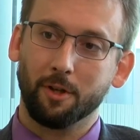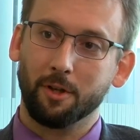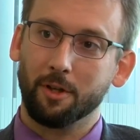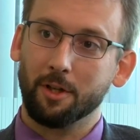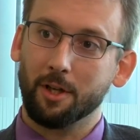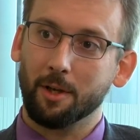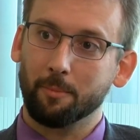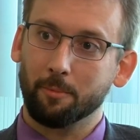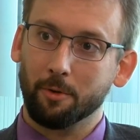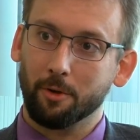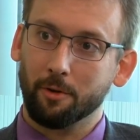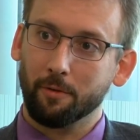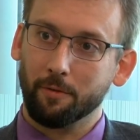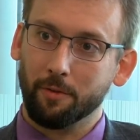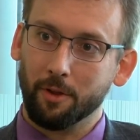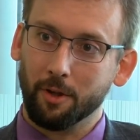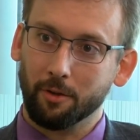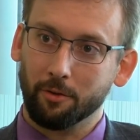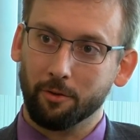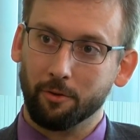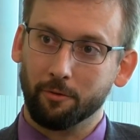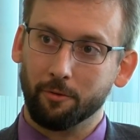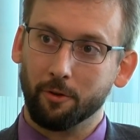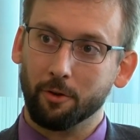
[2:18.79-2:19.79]
done a number of
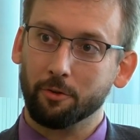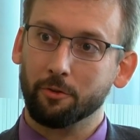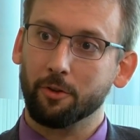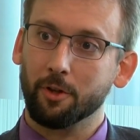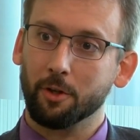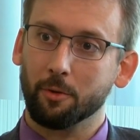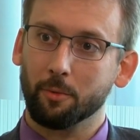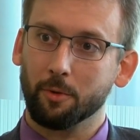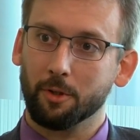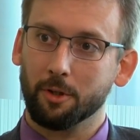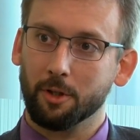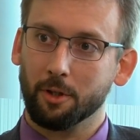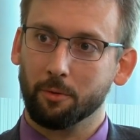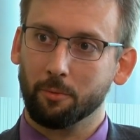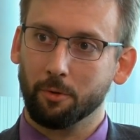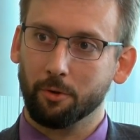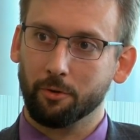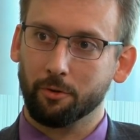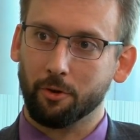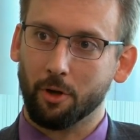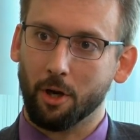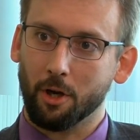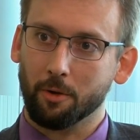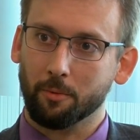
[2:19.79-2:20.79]
things. The first thing we did
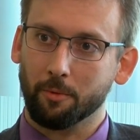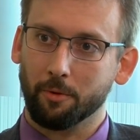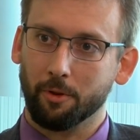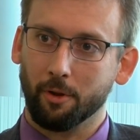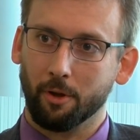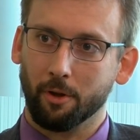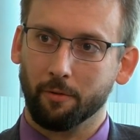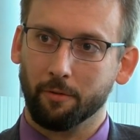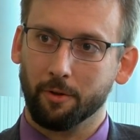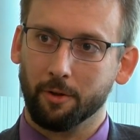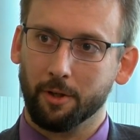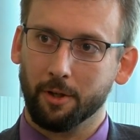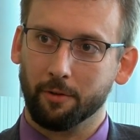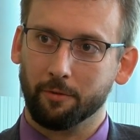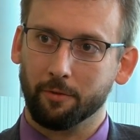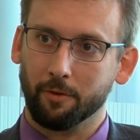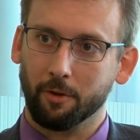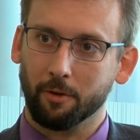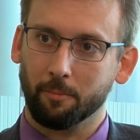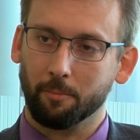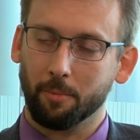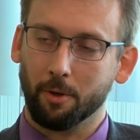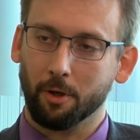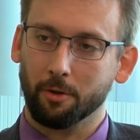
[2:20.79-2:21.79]
was talk with all the
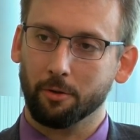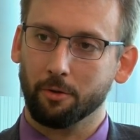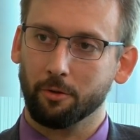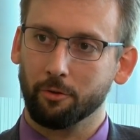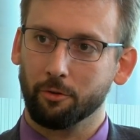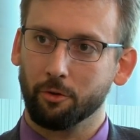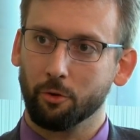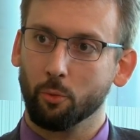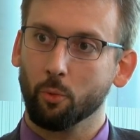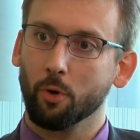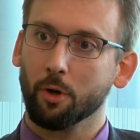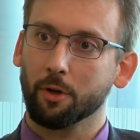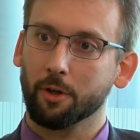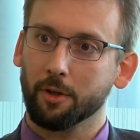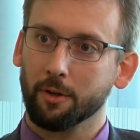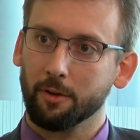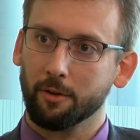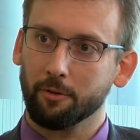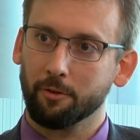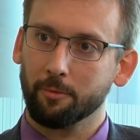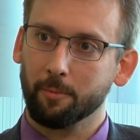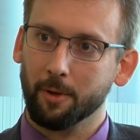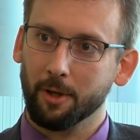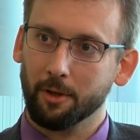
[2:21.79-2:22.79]
different partners who work in
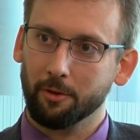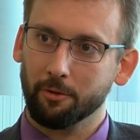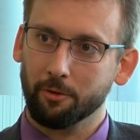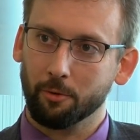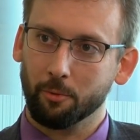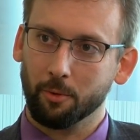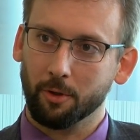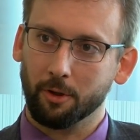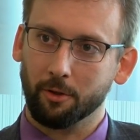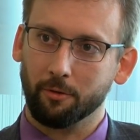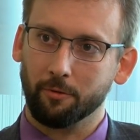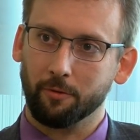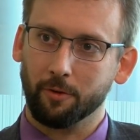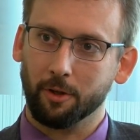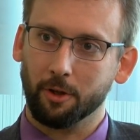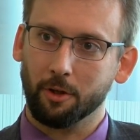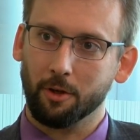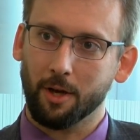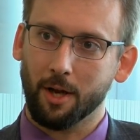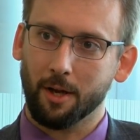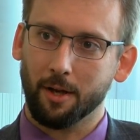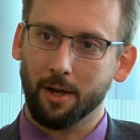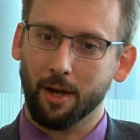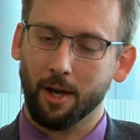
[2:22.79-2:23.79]
this space so we could
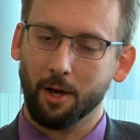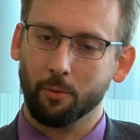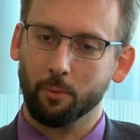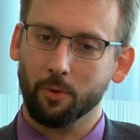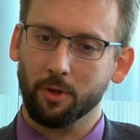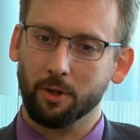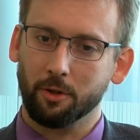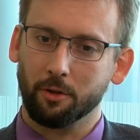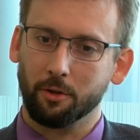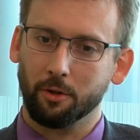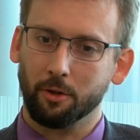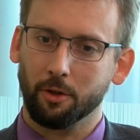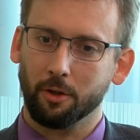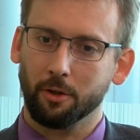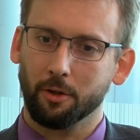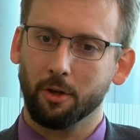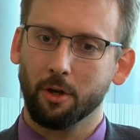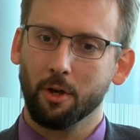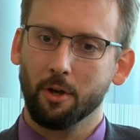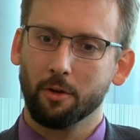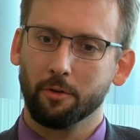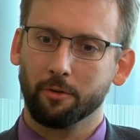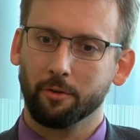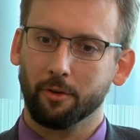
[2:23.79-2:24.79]
figure out how we could
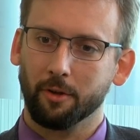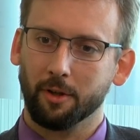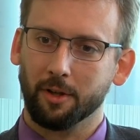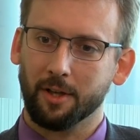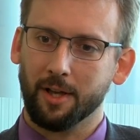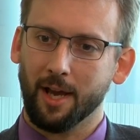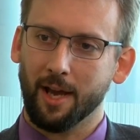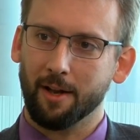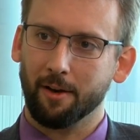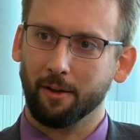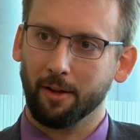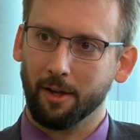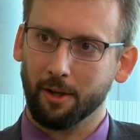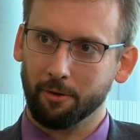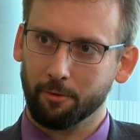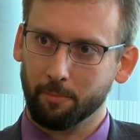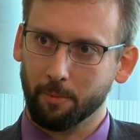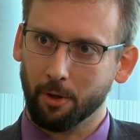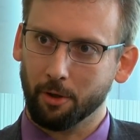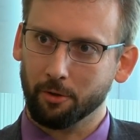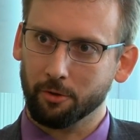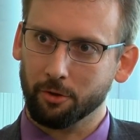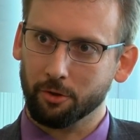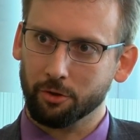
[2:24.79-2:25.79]
sort of catalyze
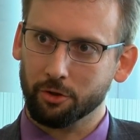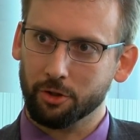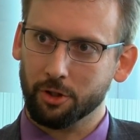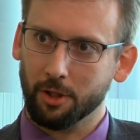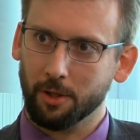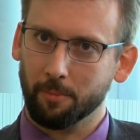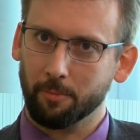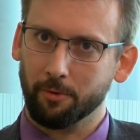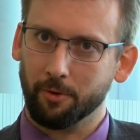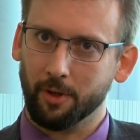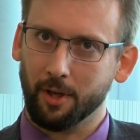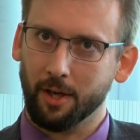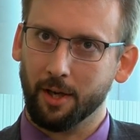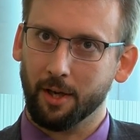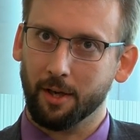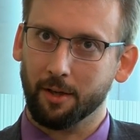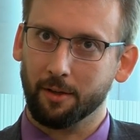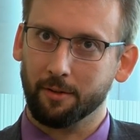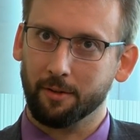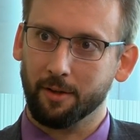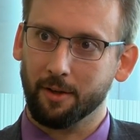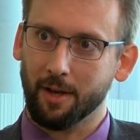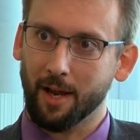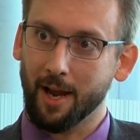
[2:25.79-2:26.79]
partnerships
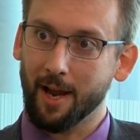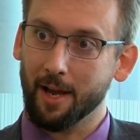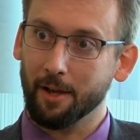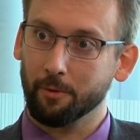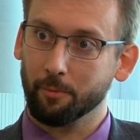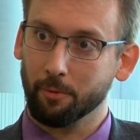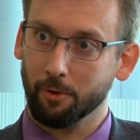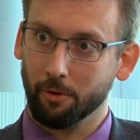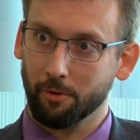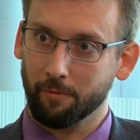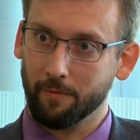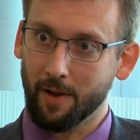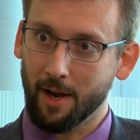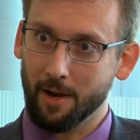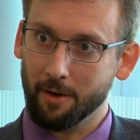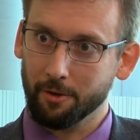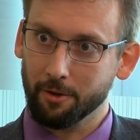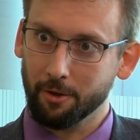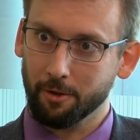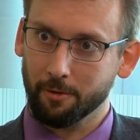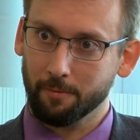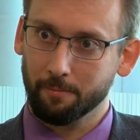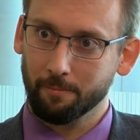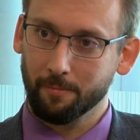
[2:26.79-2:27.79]
and add real
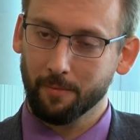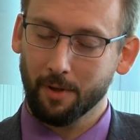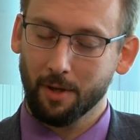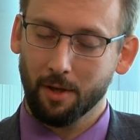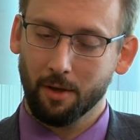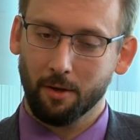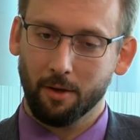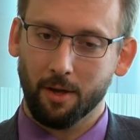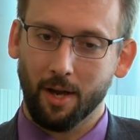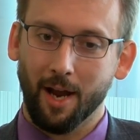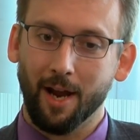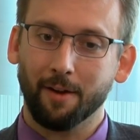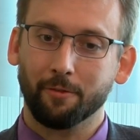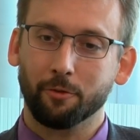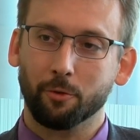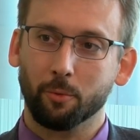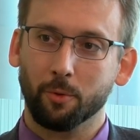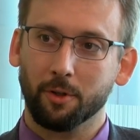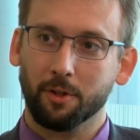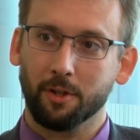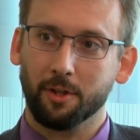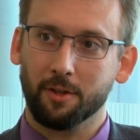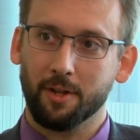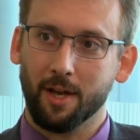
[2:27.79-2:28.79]
value. After
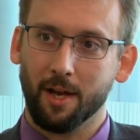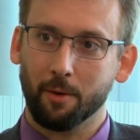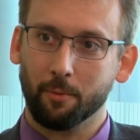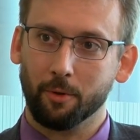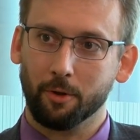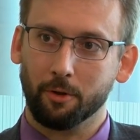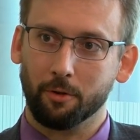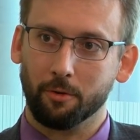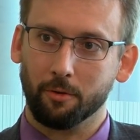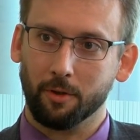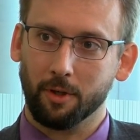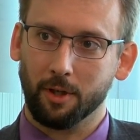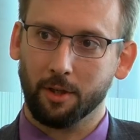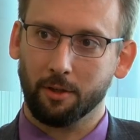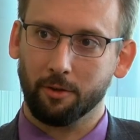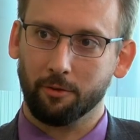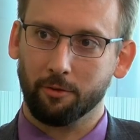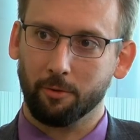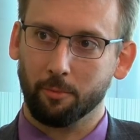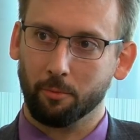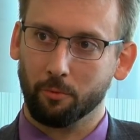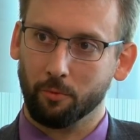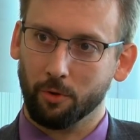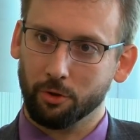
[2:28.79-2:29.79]
we did that, we created
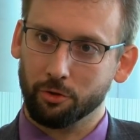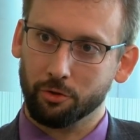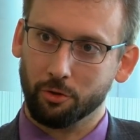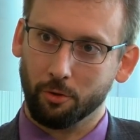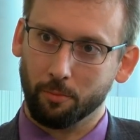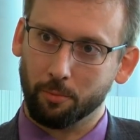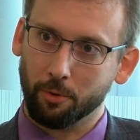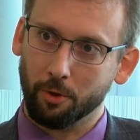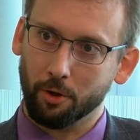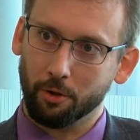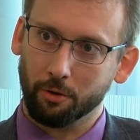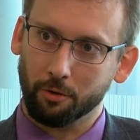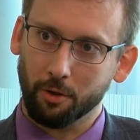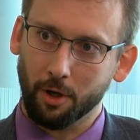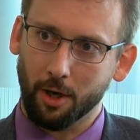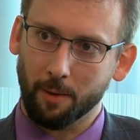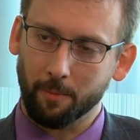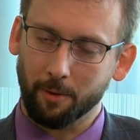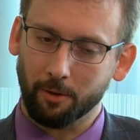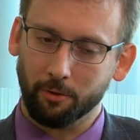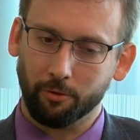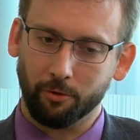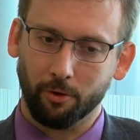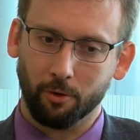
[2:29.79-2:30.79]
some original
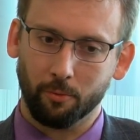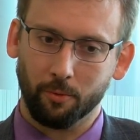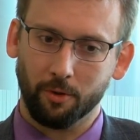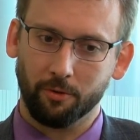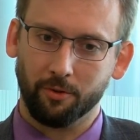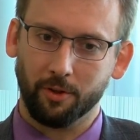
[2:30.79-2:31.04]
programming. So we